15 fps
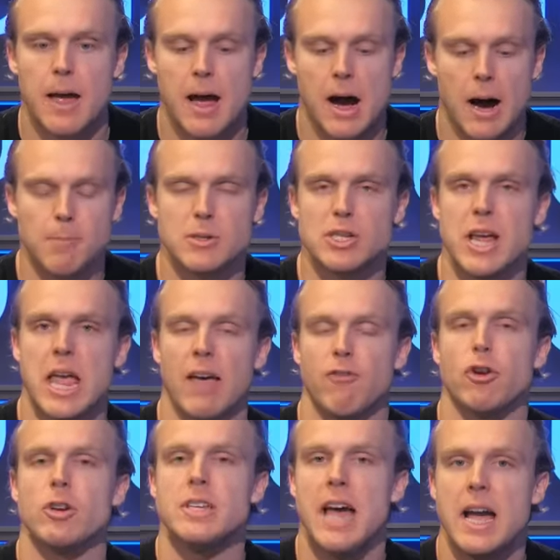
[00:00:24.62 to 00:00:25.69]
I'm saying if
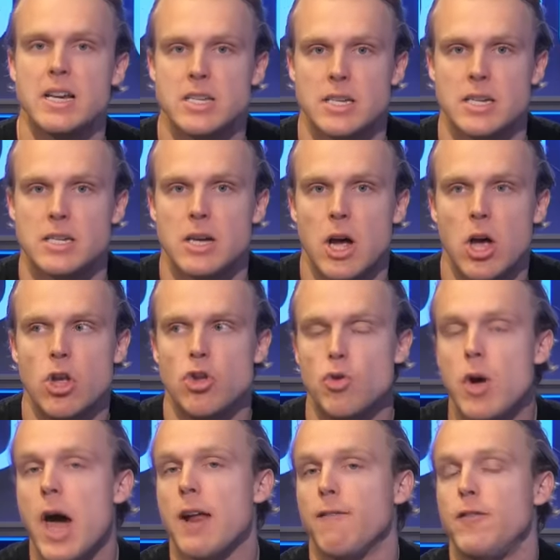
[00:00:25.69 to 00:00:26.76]
you're Texas, you
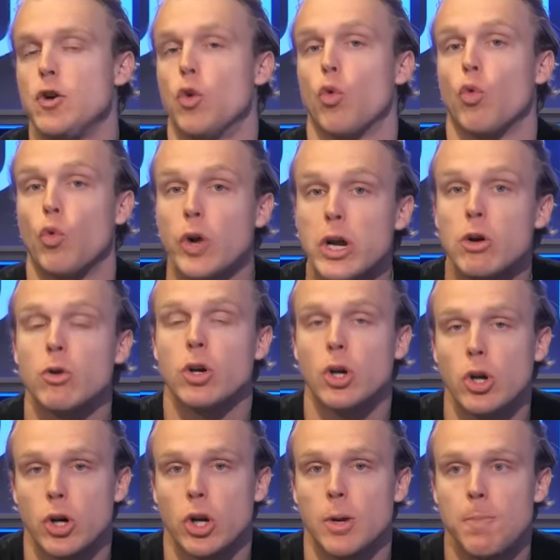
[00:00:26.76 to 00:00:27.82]
got to feel real
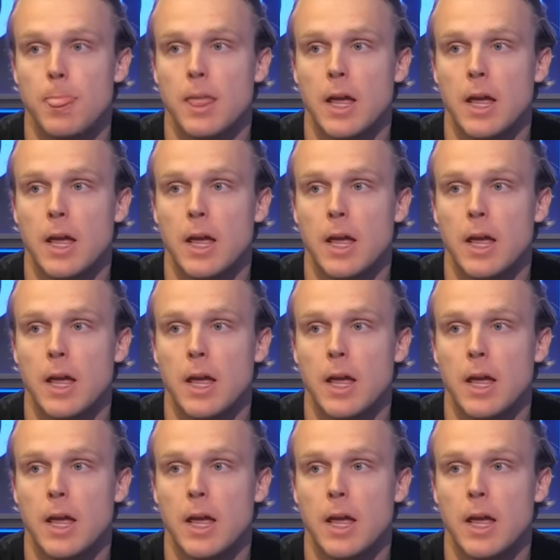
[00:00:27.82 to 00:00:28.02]
good